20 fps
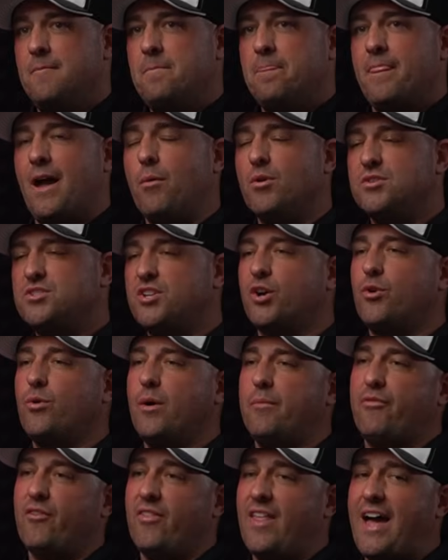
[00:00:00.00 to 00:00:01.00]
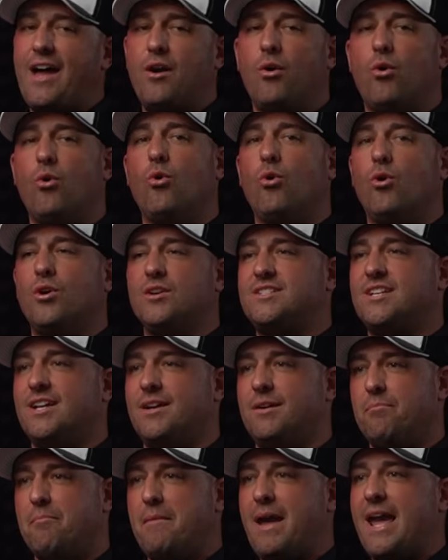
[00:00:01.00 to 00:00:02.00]
I wasn't equipped for that or to
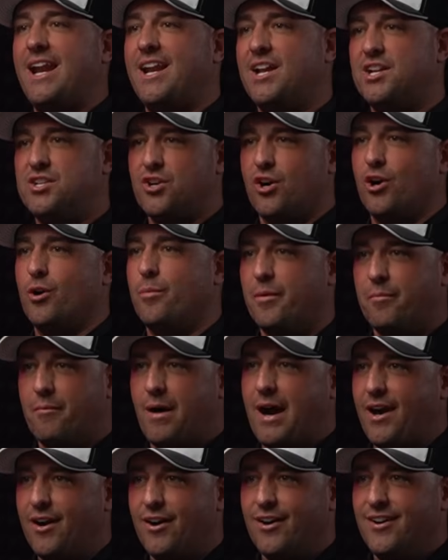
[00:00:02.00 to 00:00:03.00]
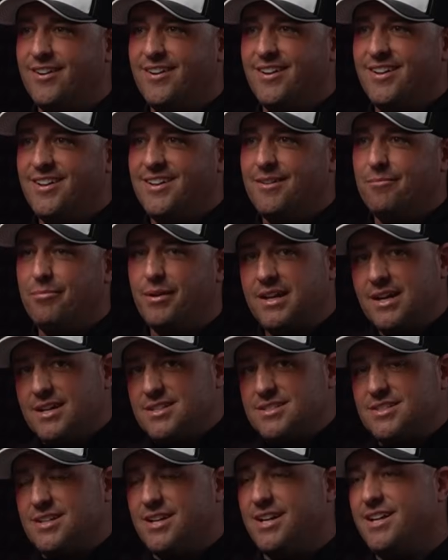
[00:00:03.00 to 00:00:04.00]
manage Urban Meyer
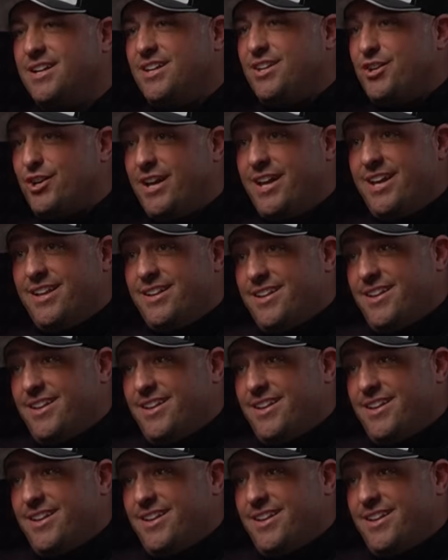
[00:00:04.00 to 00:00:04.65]
because he, he,